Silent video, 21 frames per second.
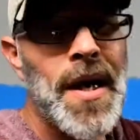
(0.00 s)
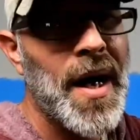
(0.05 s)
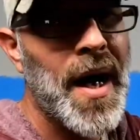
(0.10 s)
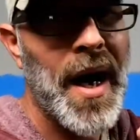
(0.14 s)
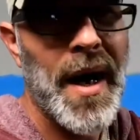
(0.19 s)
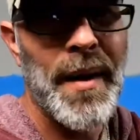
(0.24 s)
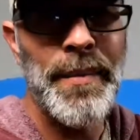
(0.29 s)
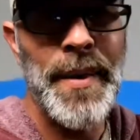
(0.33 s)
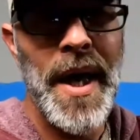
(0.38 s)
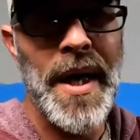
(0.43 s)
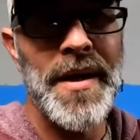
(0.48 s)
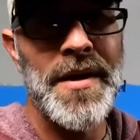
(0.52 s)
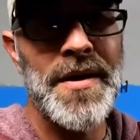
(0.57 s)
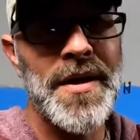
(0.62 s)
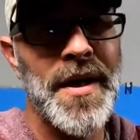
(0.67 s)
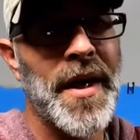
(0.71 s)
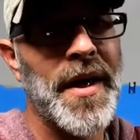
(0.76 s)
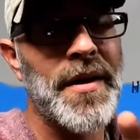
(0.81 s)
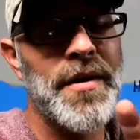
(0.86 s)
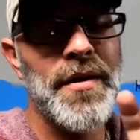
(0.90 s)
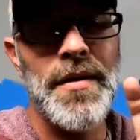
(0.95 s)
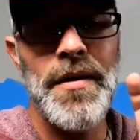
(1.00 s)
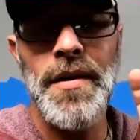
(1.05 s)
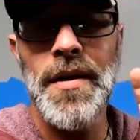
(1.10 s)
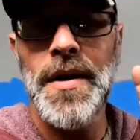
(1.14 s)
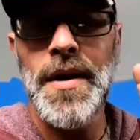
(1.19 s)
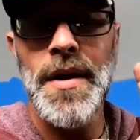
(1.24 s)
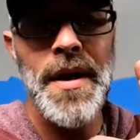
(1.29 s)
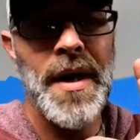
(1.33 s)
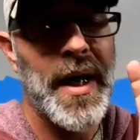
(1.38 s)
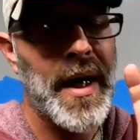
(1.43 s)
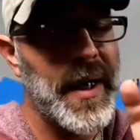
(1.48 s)
I'm not a
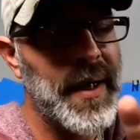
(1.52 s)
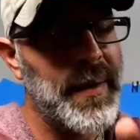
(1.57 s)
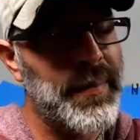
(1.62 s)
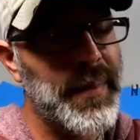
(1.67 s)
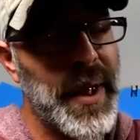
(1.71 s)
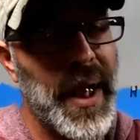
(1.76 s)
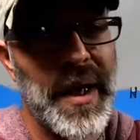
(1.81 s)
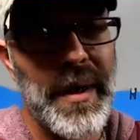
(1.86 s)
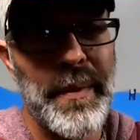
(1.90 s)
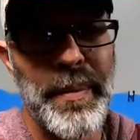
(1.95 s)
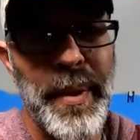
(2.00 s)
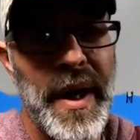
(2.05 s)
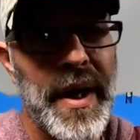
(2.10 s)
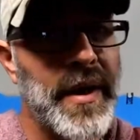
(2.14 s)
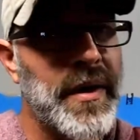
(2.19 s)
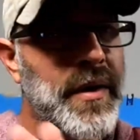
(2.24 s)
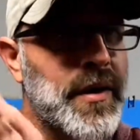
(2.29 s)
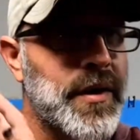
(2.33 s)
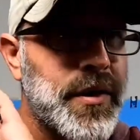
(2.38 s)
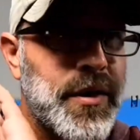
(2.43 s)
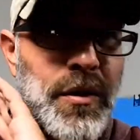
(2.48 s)
sander, I am not a painter.